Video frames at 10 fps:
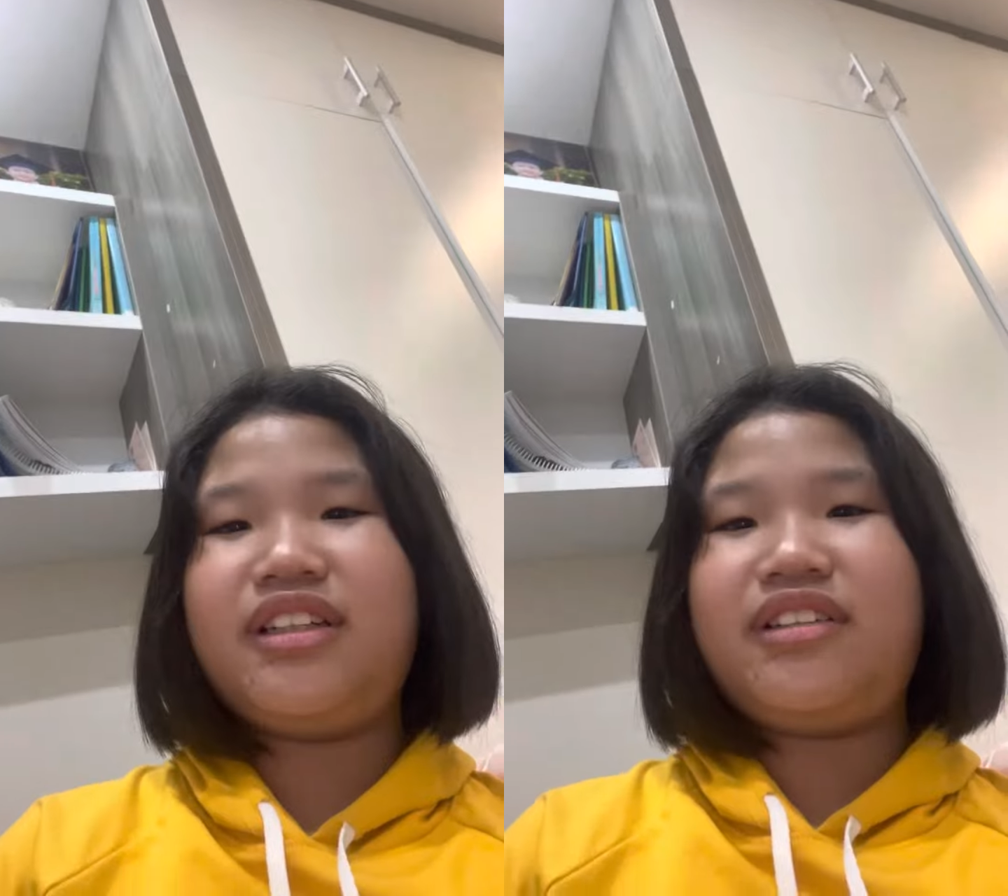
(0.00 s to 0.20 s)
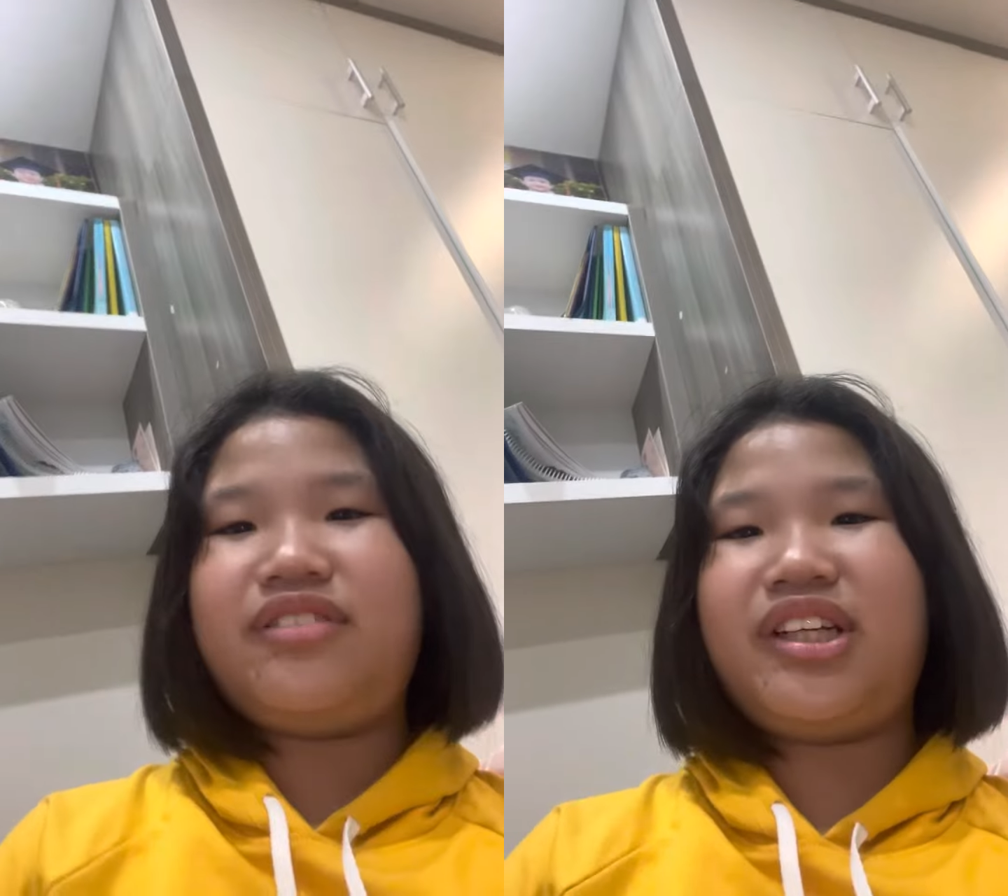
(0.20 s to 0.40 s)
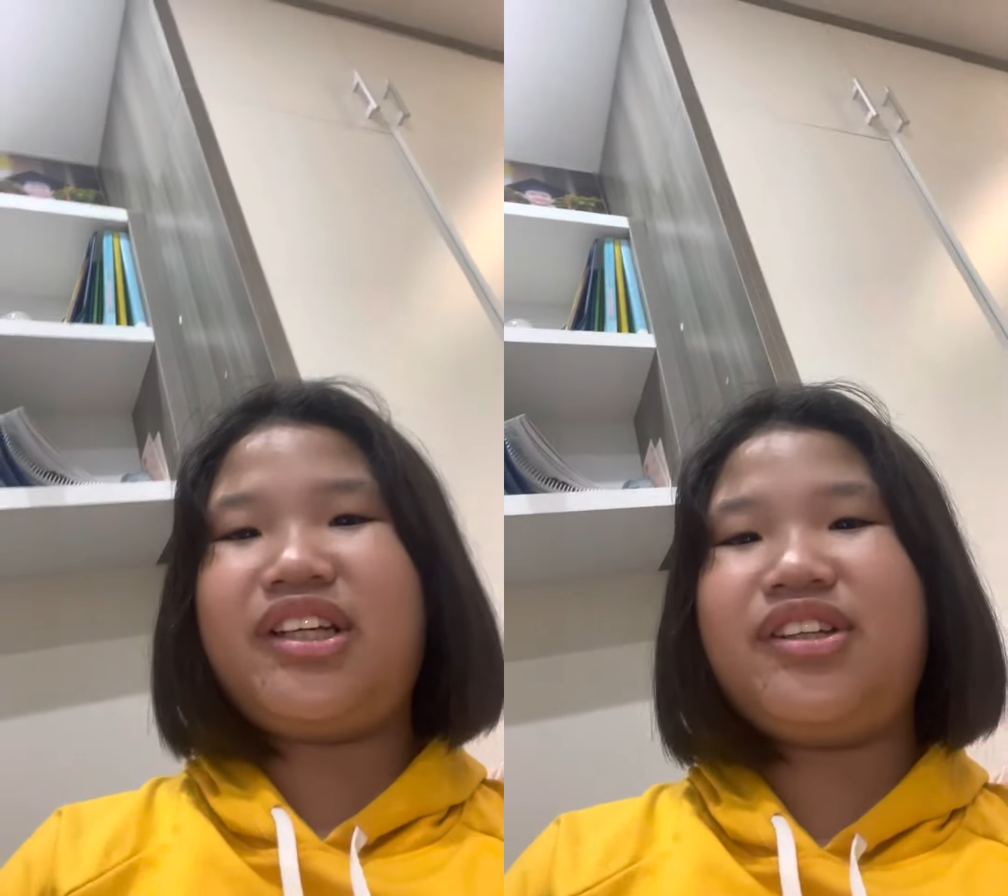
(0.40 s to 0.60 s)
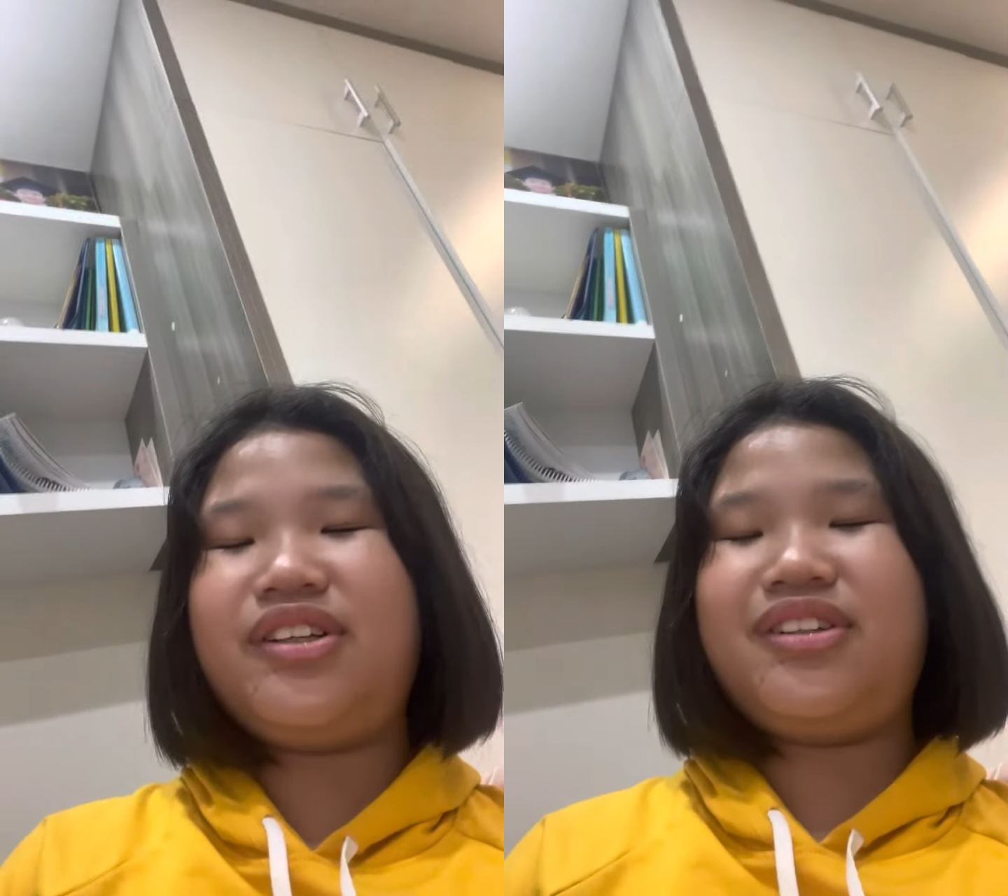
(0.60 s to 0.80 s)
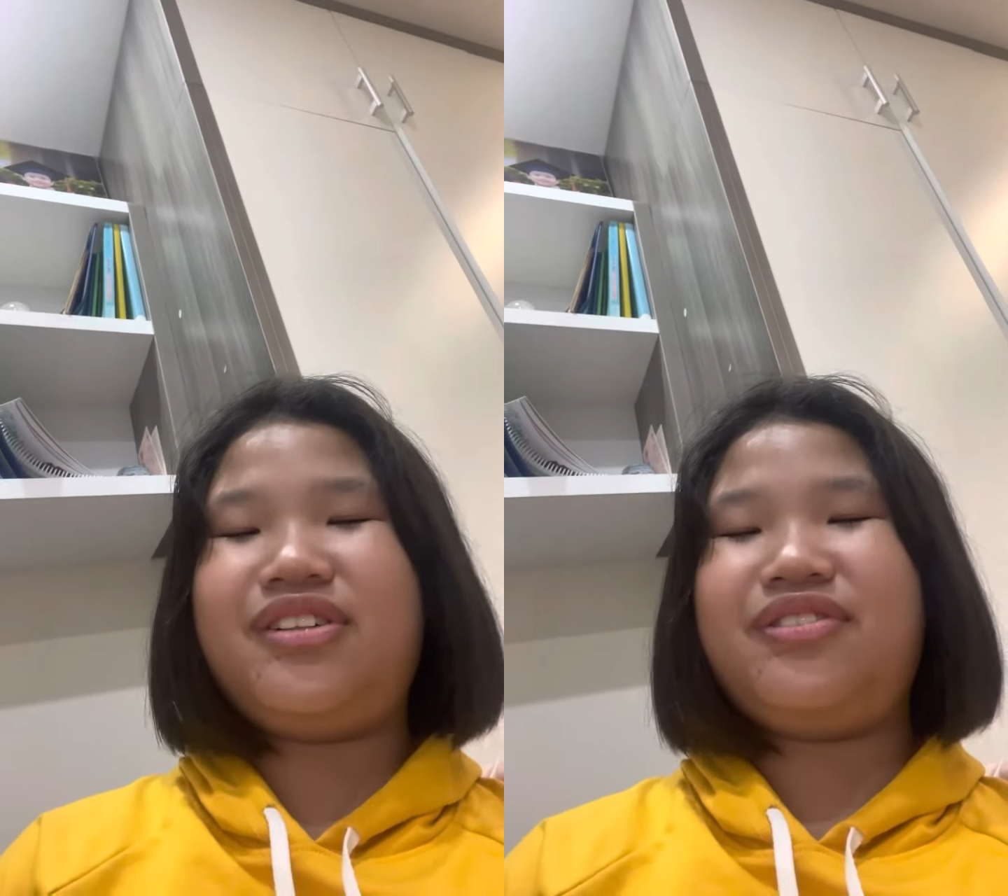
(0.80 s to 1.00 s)
Thank
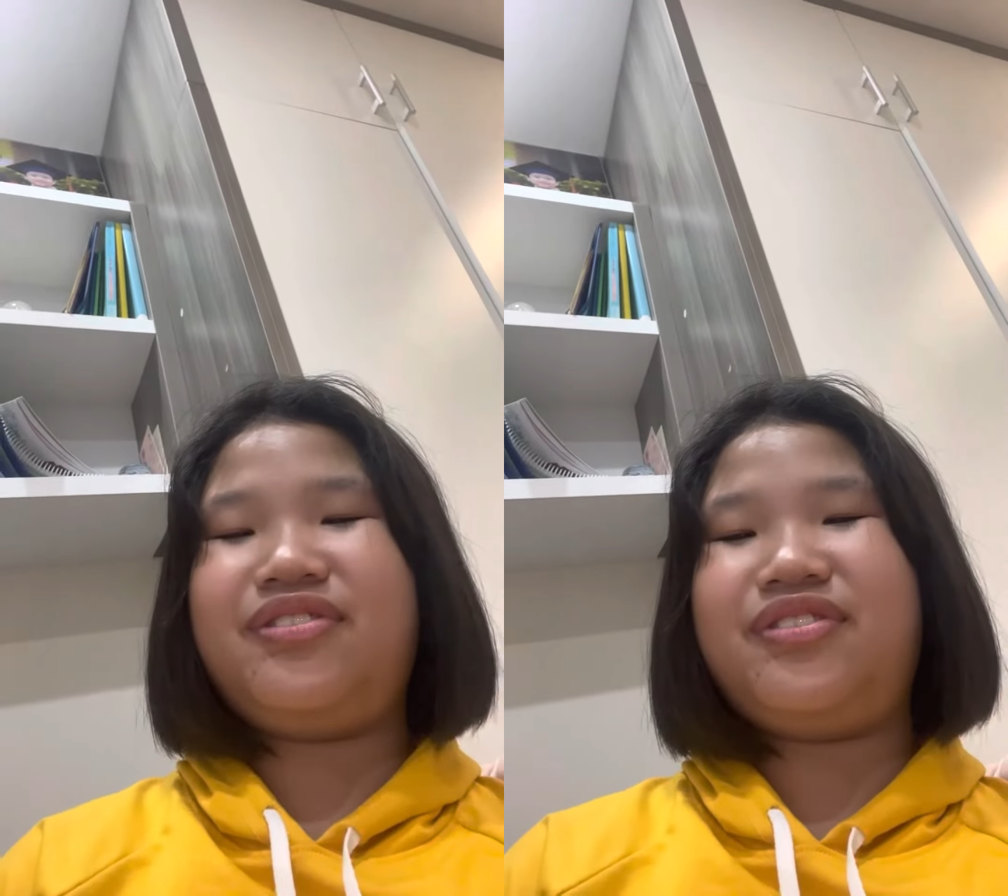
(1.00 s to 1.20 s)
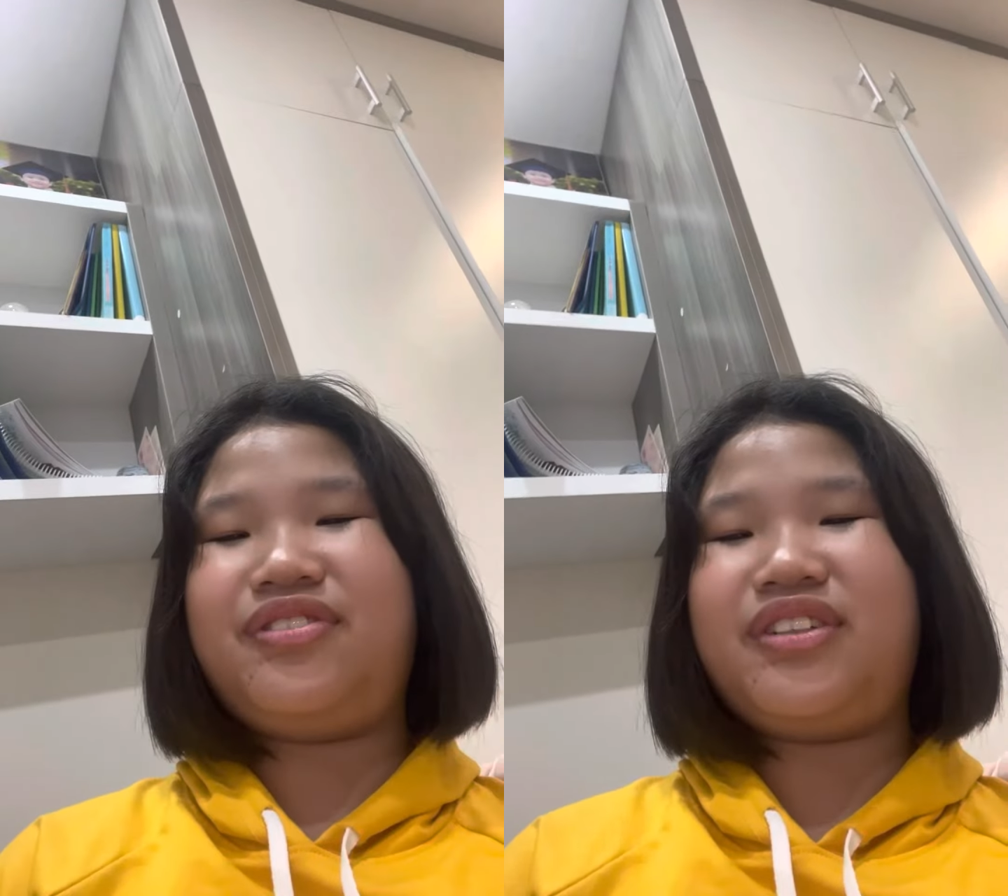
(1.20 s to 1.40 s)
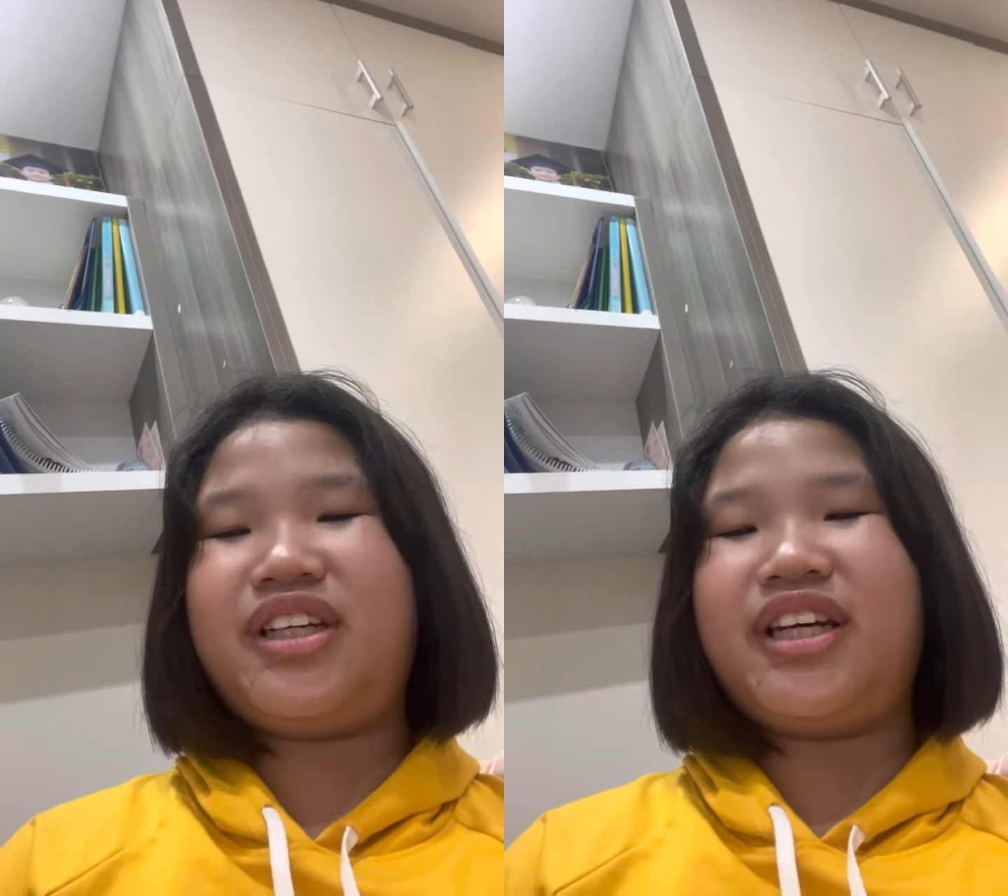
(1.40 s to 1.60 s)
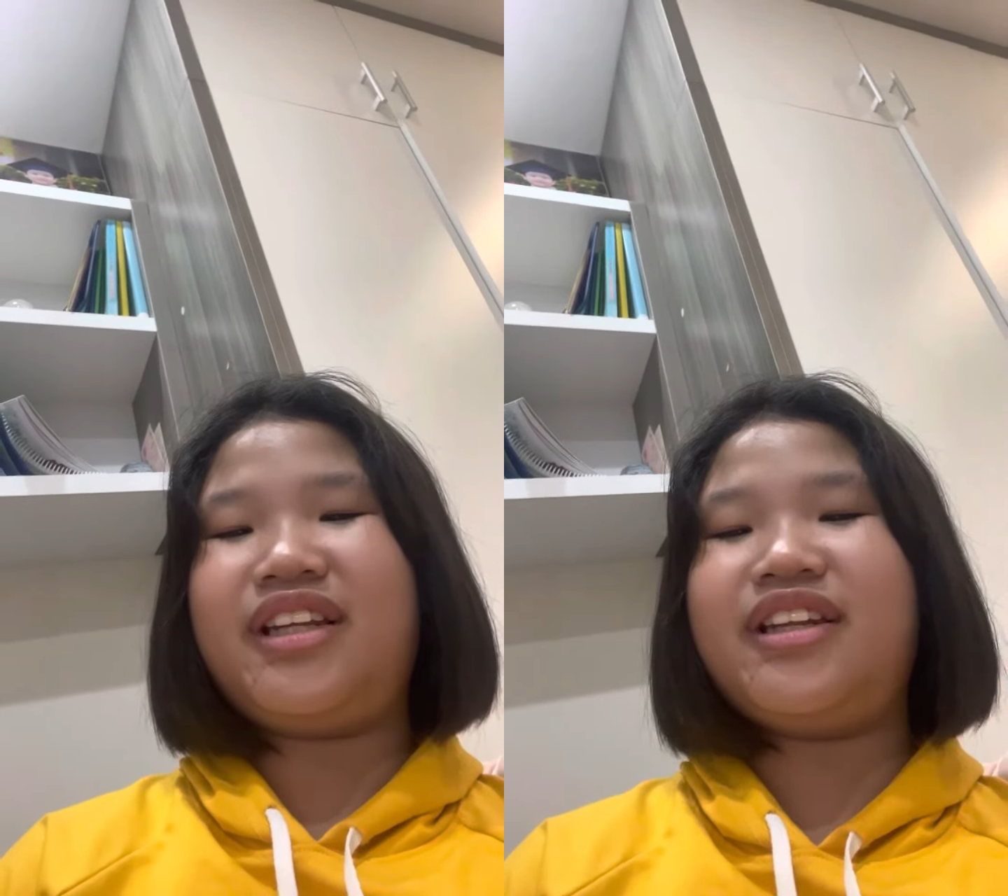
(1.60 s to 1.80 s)
you. And